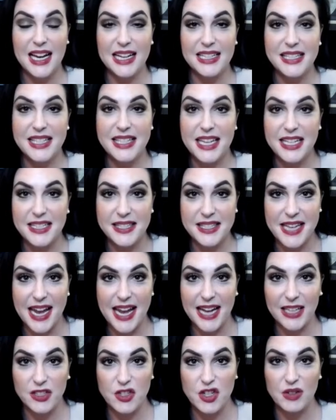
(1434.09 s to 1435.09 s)
state
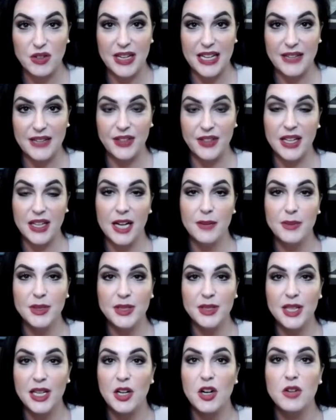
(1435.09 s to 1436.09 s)
statute, and the
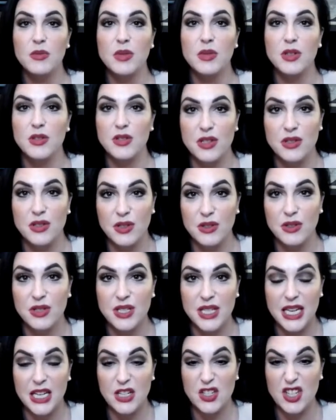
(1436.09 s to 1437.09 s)
common law homeowners
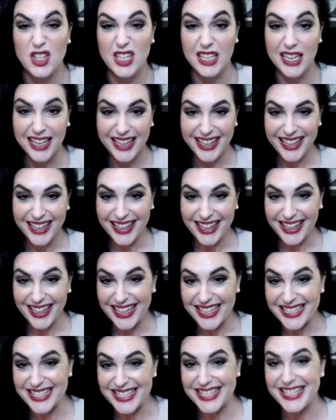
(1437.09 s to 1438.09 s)
association
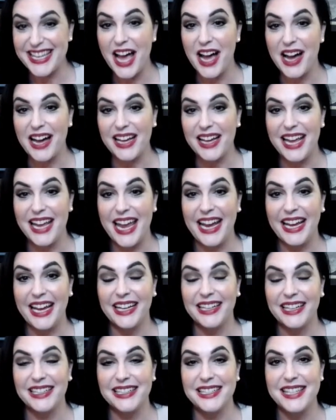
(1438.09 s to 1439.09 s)
is not.
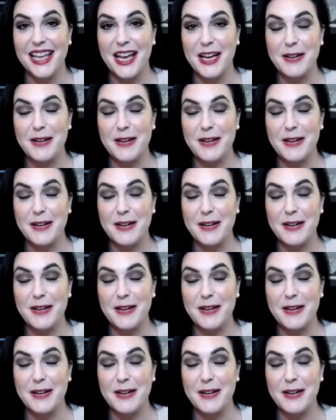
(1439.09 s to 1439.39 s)
And